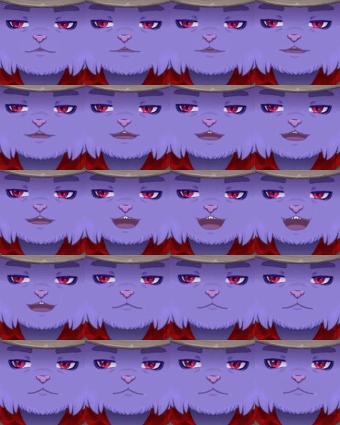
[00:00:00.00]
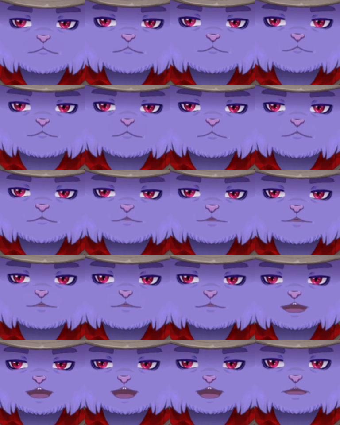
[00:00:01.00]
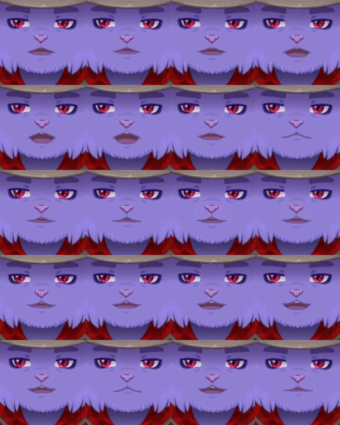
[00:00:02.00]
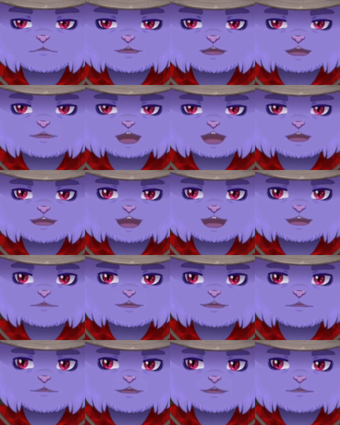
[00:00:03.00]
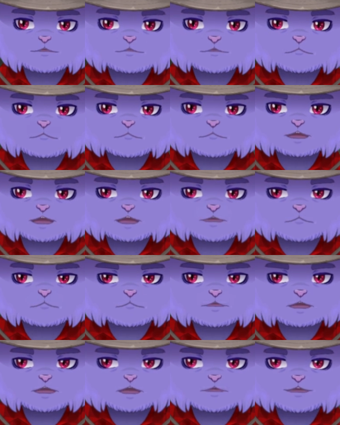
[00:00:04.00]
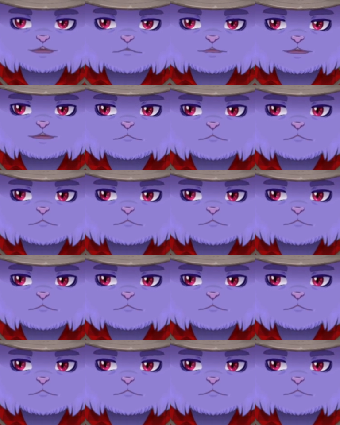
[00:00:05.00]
And so I reported that to PayPal. The gist of the Twitch thing